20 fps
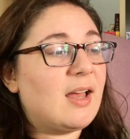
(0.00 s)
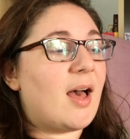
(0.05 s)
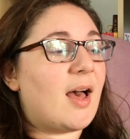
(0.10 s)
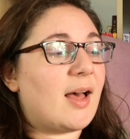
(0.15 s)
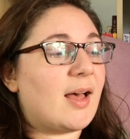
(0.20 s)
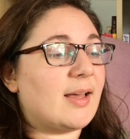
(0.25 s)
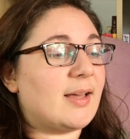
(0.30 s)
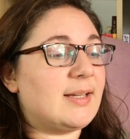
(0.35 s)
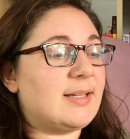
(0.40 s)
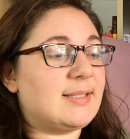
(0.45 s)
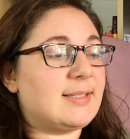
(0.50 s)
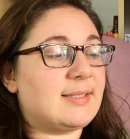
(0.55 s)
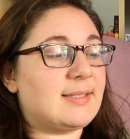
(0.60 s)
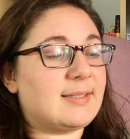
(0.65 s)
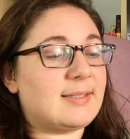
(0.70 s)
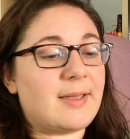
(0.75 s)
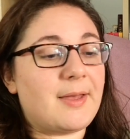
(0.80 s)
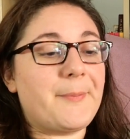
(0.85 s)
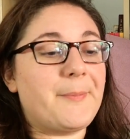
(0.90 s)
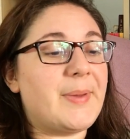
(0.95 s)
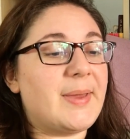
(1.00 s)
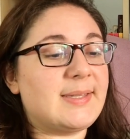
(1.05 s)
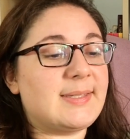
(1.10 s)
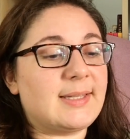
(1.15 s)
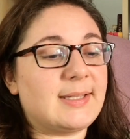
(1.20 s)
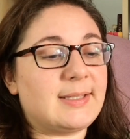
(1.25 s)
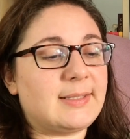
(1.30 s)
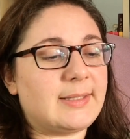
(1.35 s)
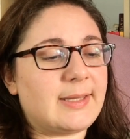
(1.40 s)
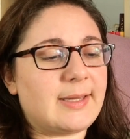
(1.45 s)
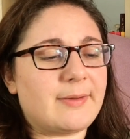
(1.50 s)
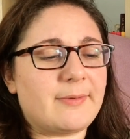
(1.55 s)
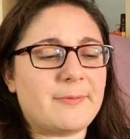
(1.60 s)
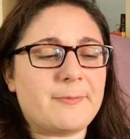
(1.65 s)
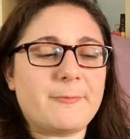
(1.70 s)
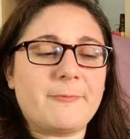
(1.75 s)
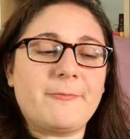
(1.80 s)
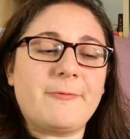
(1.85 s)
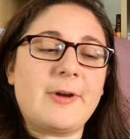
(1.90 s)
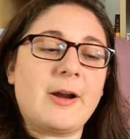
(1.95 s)
It's basically a
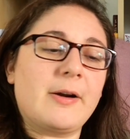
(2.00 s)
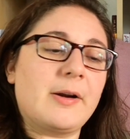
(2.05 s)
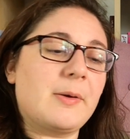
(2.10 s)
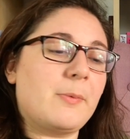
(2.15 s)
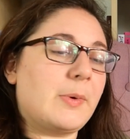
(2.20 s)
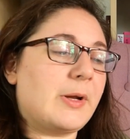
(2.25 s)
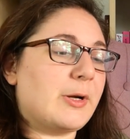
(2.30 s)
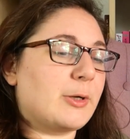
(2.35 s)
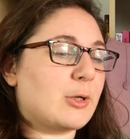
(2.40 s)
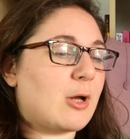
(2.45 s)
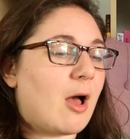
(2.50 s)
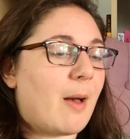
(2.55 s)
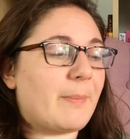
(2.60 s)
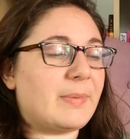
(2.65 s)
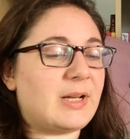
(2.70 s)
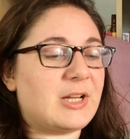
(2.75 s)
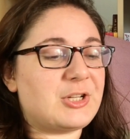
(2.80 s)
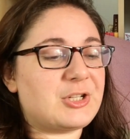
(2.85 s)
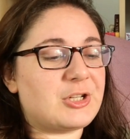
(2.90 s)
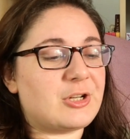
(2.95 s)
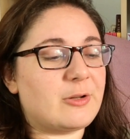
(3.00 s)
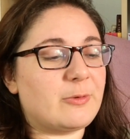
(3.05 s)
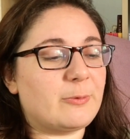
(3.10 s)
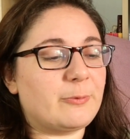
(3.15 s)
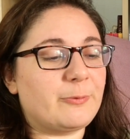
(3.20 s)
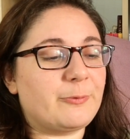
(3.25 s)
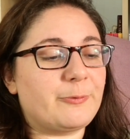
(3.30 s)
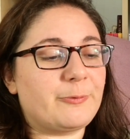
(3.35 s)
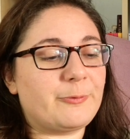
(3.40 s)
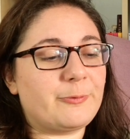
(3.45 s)
very weird combination of